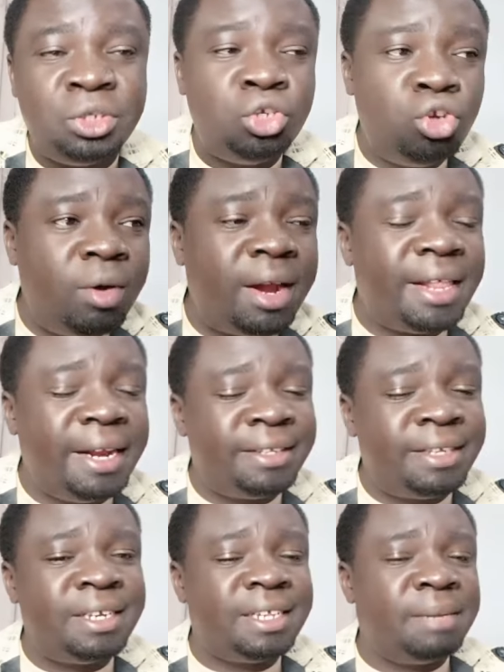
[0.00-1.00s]
No wonder they're
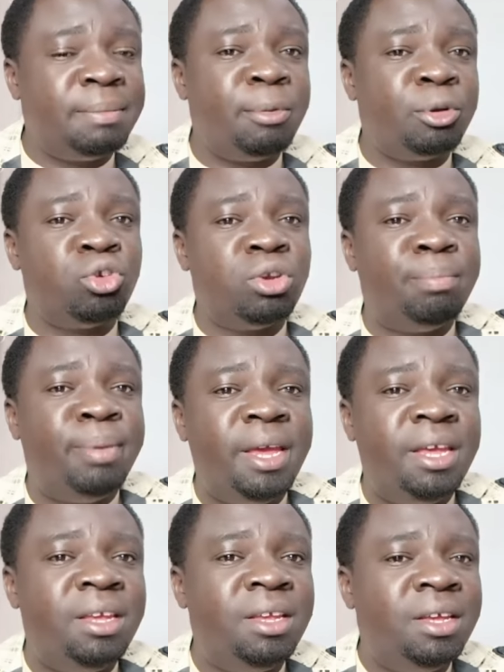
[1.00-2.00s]
insisting that people should
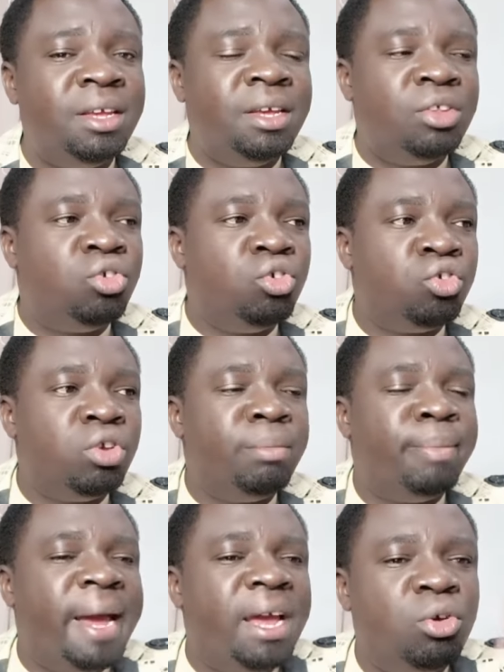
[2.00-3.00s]
pay, should, should
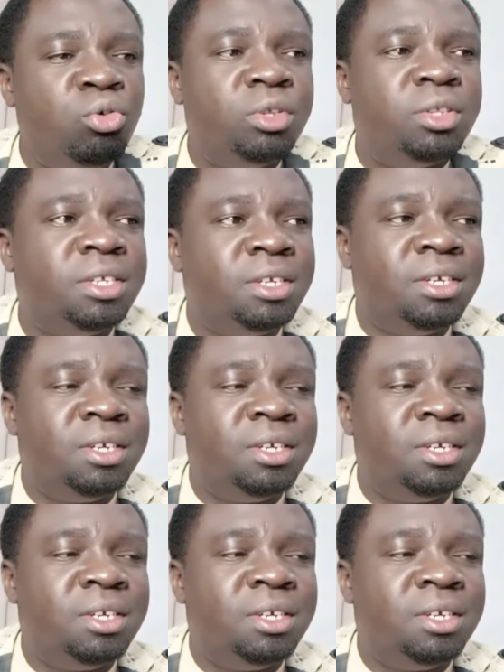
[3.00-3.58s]
buy goods